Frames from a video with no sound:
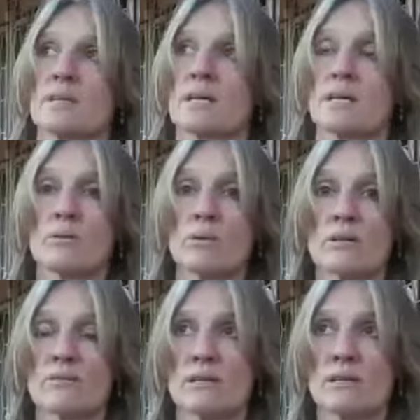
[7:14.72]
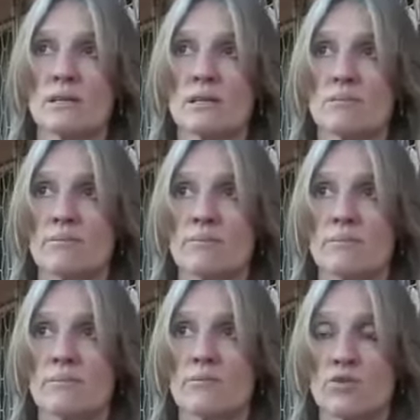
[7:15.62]
Another one of the
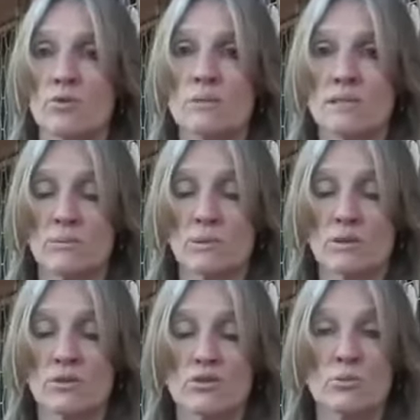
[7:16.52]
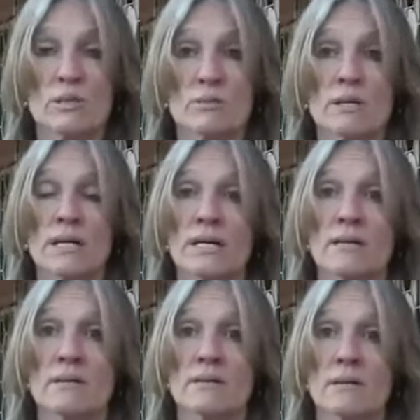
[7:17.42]
traumas that we went through was my
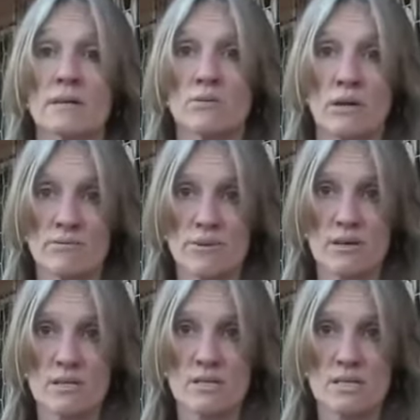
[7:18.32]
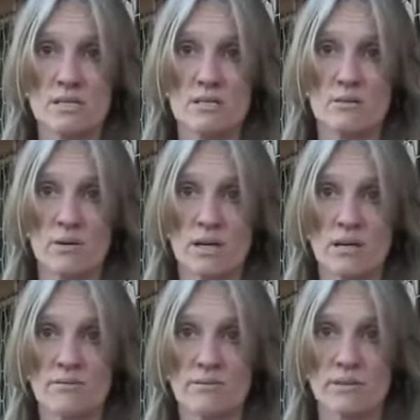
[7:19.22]
grandfather's
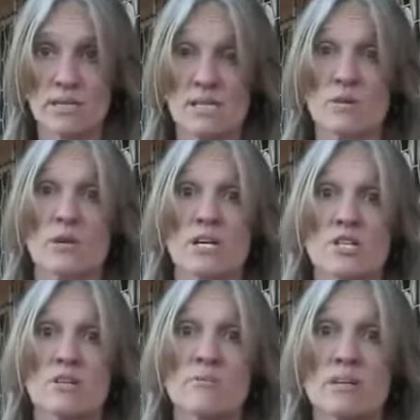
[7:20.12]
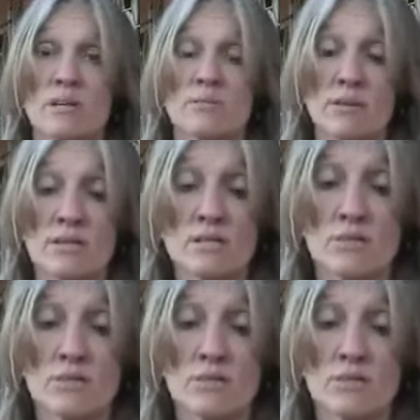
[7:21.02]
grave, the desecration of my grandfather's